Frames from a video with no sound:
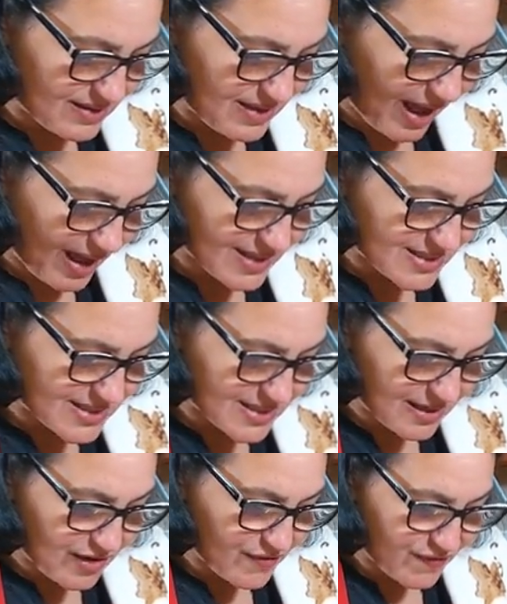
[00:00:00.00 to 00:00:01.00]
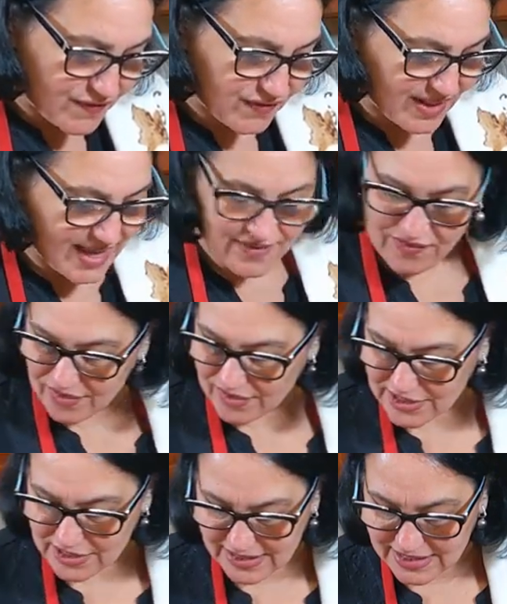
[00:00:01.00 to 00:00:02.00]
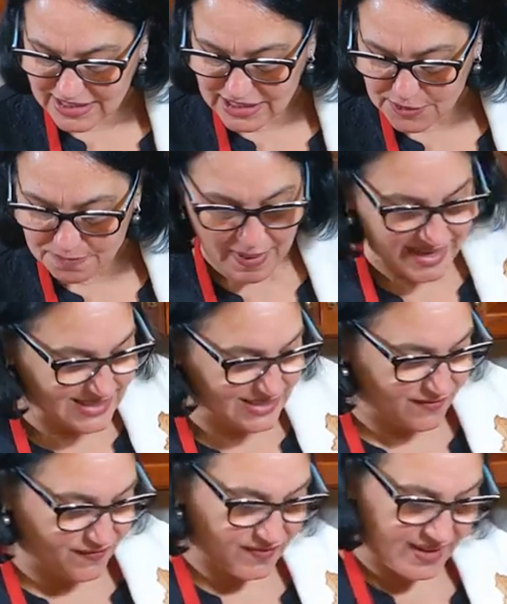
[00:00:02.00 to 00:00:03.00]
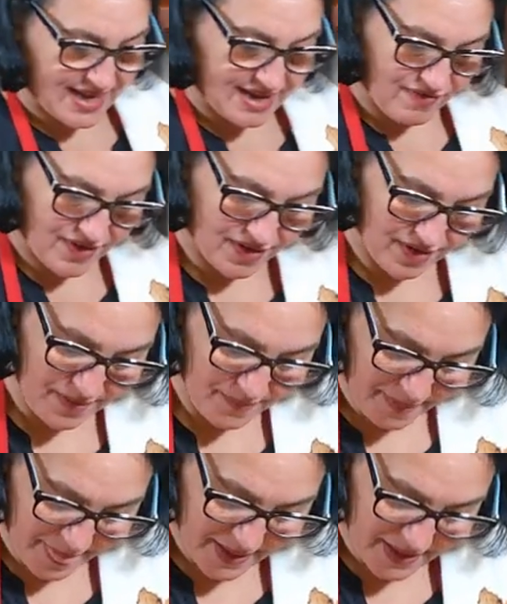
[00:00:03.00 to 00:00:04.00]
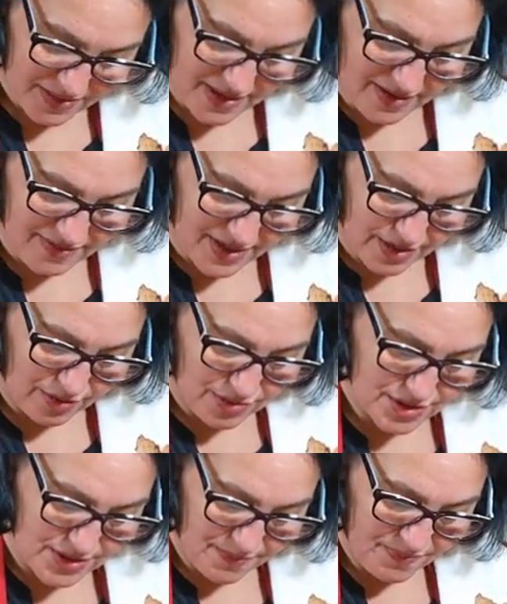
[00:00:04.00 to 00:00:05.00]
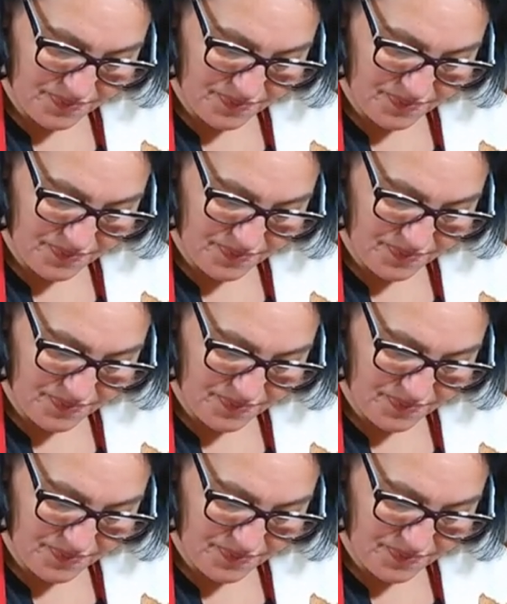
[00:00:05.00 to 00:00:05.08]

dots of flavor. It's little specks of flavor. There it goes.